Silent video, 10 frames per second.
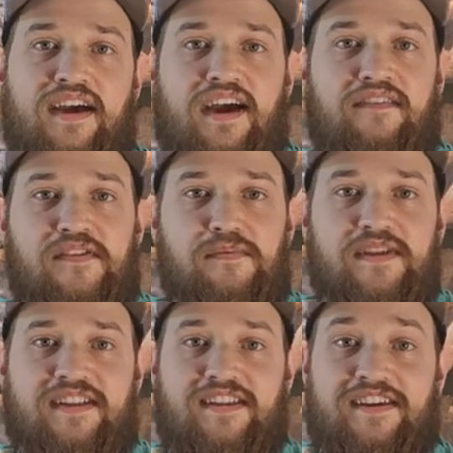Have you
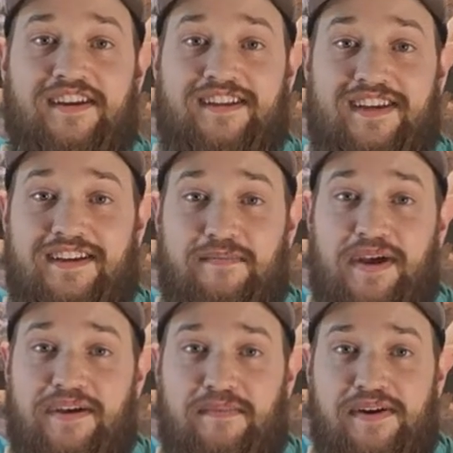been looking to get a
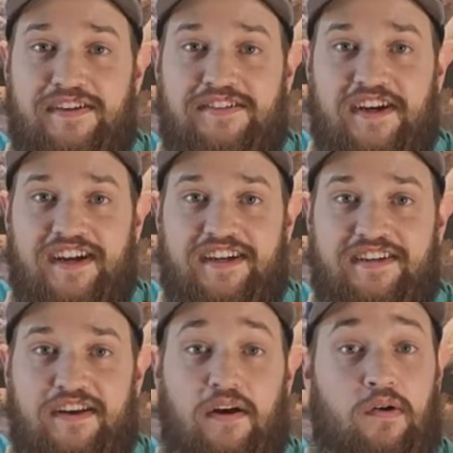pet bearded
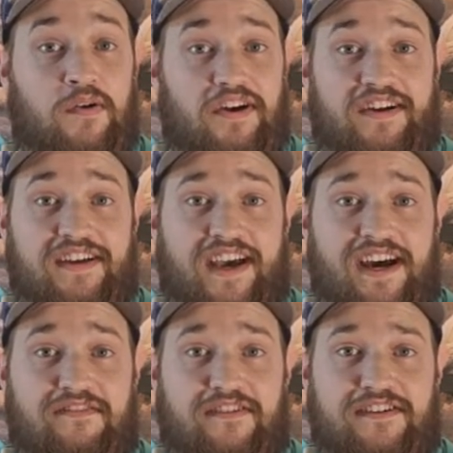dragon, or already
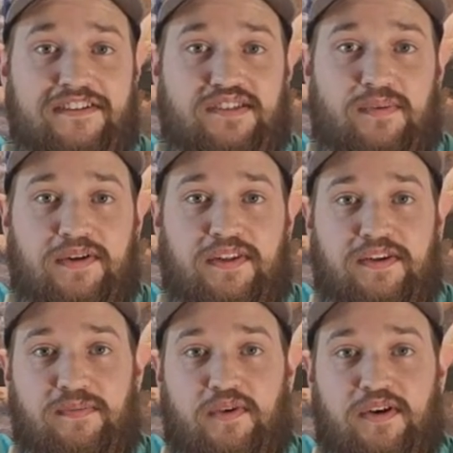have one and just want to
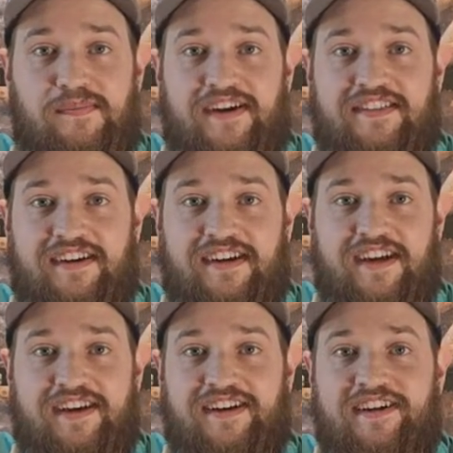learn more about their
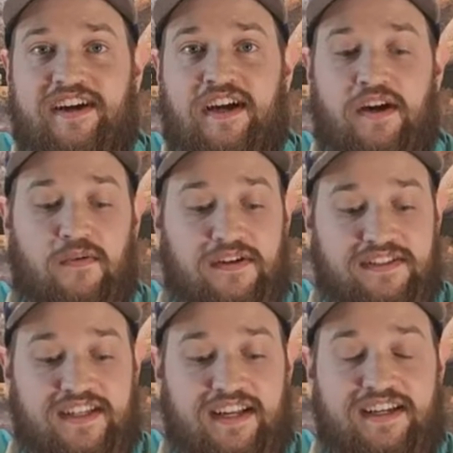care? Well, in
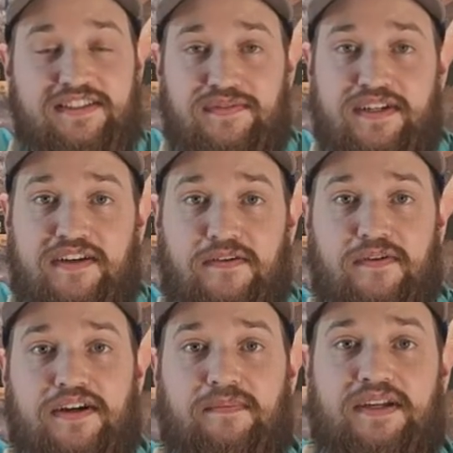today's video, we're
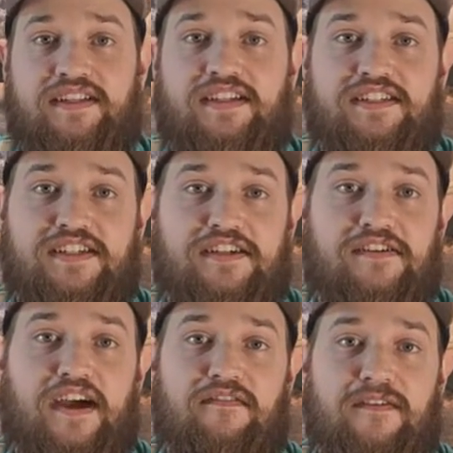going to be teaching you
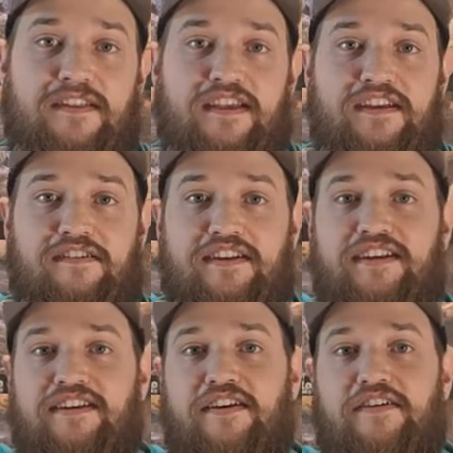everything you need
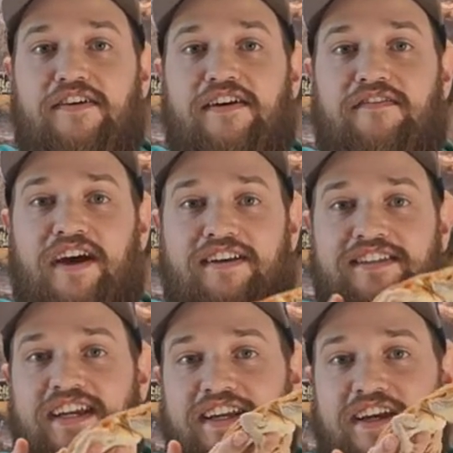to know of how to
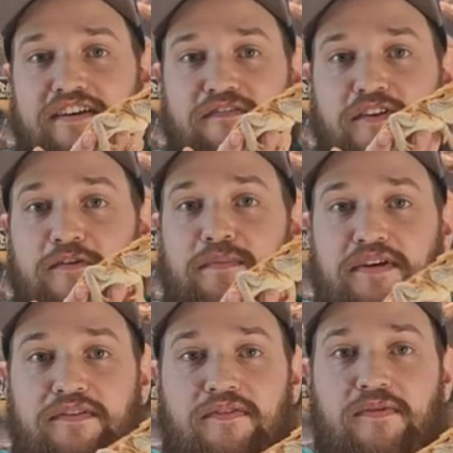take care of your
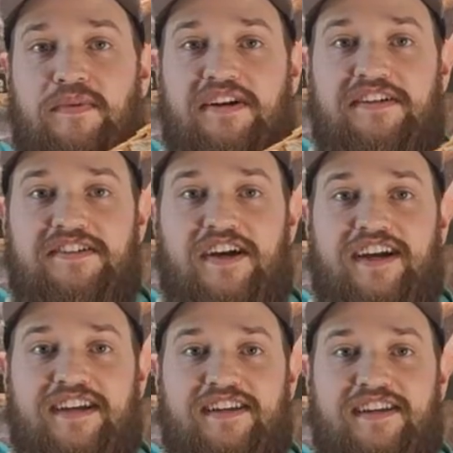beautiful bearded
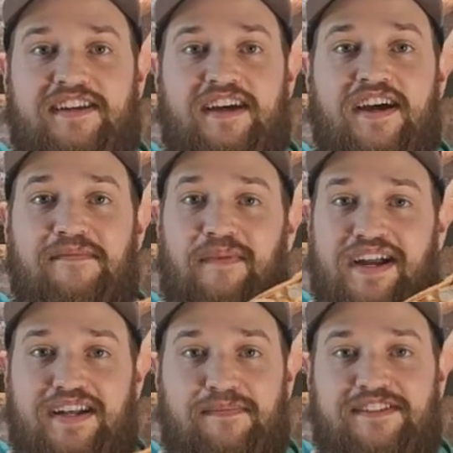dragon. My
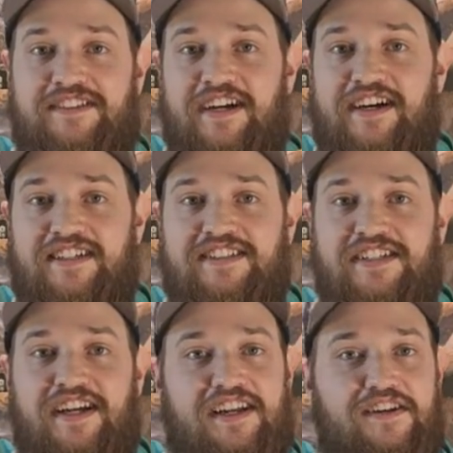name is Josh,
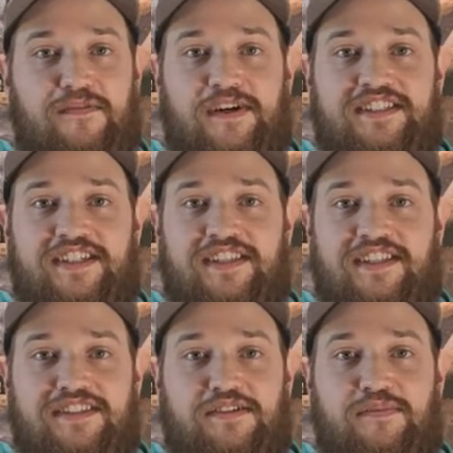and you're watching
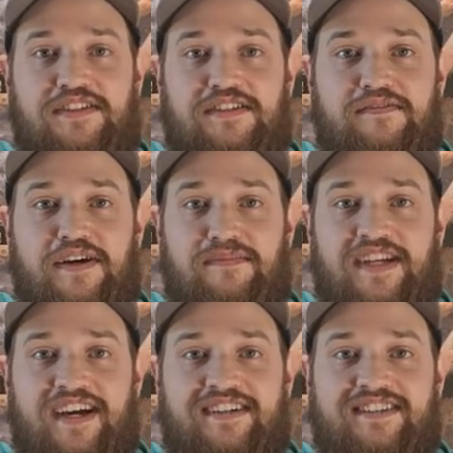Lizard Wizard
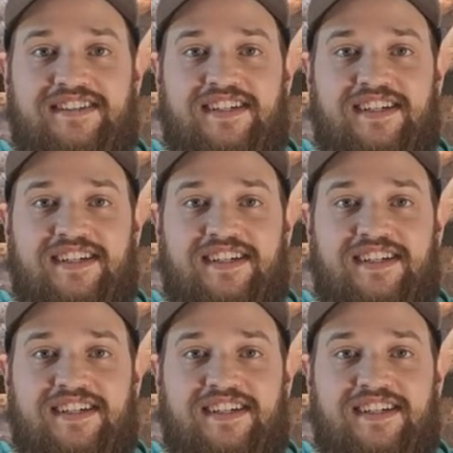Reptiles.